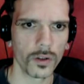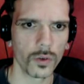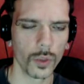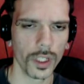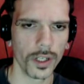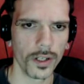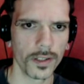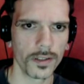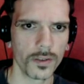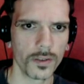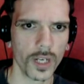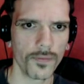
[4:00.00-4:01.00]
2 years,
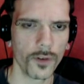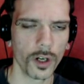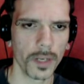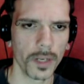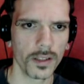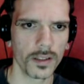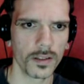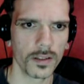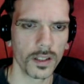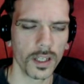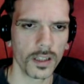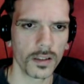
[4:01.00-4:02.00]
24 months.
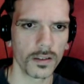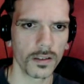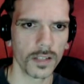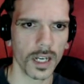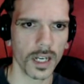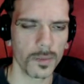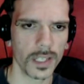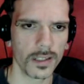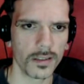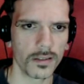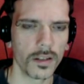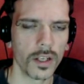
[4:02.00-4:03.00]
It comes
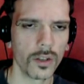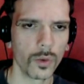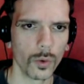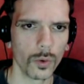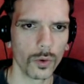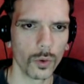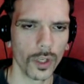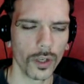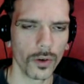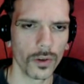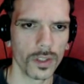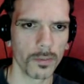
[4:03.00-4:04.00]
as 2
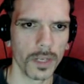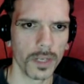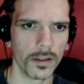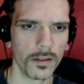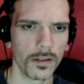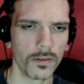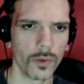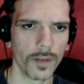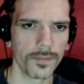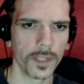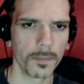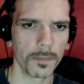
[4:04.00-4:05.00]
euros a month
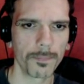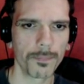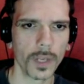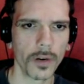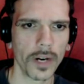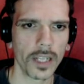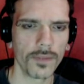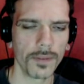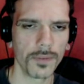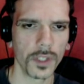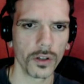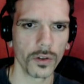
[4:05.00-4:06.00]
roughly. All right,
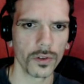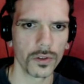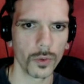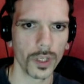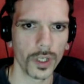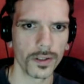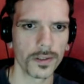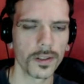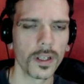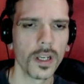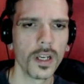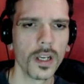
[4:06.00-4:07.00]
50 euros, 2 years.
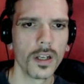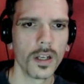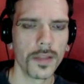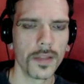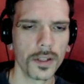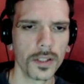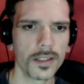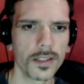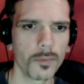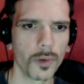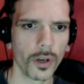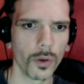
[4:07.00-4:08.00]
I think that's a
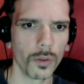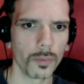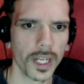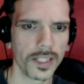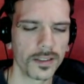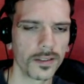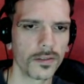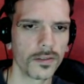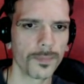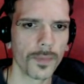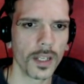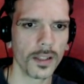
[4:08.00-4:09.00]
pretty good price.
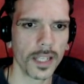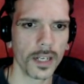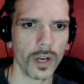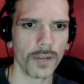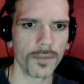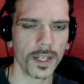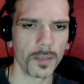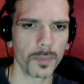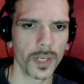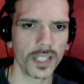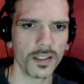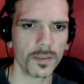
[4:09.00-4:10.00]
And then you have other
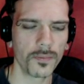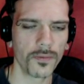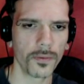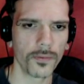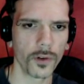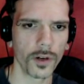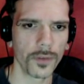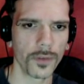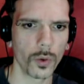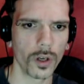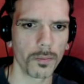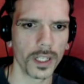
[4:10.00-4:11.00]
prices for
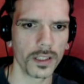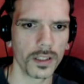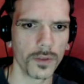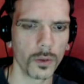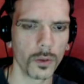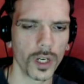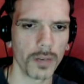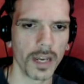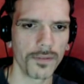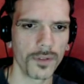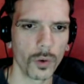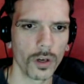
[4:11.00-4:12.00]
fewer months. If you want to buy
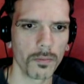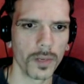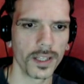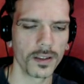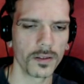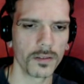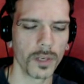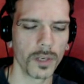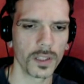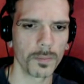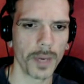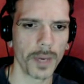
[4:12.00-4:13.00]
fewer
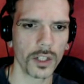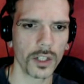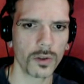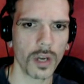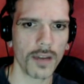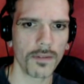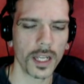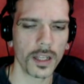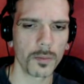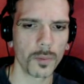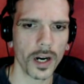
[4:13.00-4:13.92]
months packages, you have other